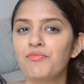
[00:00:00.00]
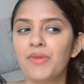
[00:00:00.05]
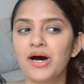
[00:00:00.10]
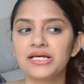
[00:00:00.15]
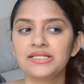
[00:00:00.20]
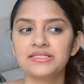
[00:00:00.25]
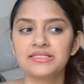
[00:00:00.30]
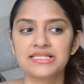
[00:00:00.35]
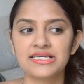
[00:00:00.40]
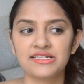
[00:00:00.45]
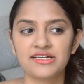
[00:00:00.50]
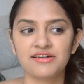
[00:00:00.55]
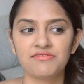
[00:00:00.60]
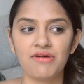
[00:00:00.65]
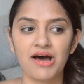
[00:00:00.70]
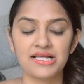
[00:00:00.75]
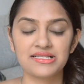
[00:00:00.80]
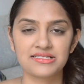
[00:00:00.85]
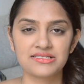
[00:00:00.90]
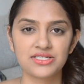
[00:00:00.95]
months in
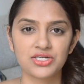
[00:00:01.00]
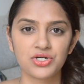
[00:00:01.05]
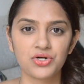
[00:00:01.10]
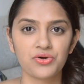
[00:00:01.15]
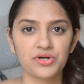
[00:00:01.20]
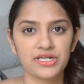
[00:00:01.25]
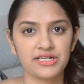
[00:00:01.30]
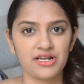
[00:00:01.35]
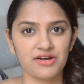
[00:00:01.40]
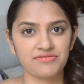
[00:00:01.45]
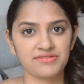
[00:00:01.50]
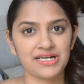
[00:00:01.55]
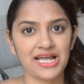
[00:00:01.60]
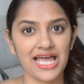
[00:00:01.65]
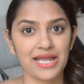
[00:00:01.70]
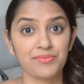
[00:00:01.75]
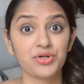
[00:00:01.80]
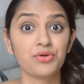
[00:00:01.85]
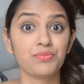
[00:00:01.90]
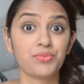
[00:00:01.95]
advance is a good enough
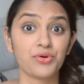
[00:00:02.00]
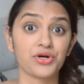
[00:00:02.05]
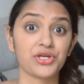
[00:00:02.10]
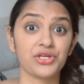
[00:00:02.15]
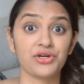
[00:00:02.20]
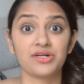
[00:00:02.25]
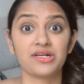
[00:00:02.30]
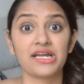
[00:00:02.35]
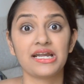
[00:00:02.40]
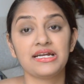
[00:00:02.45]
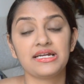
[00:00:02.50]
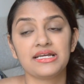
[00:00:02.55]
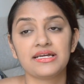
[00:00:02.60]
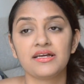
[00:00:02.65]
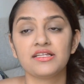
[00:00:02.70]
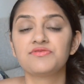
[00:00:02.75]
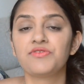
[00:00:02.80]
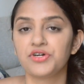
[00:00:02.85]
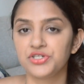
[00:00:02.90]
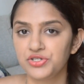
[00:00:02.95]
time to book your train
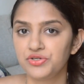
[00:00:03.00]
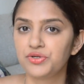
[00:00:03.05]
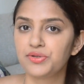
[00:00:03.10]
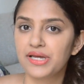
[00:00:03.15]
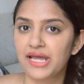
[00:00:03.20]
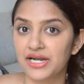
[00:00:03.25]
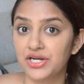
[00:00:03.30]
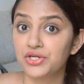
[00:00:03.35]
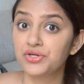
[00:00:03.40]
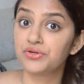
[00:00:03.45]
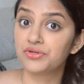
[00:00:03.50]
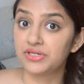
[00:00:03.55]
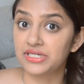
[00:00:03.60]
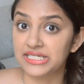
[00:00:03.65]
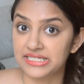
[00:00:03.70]
tickets for you to get good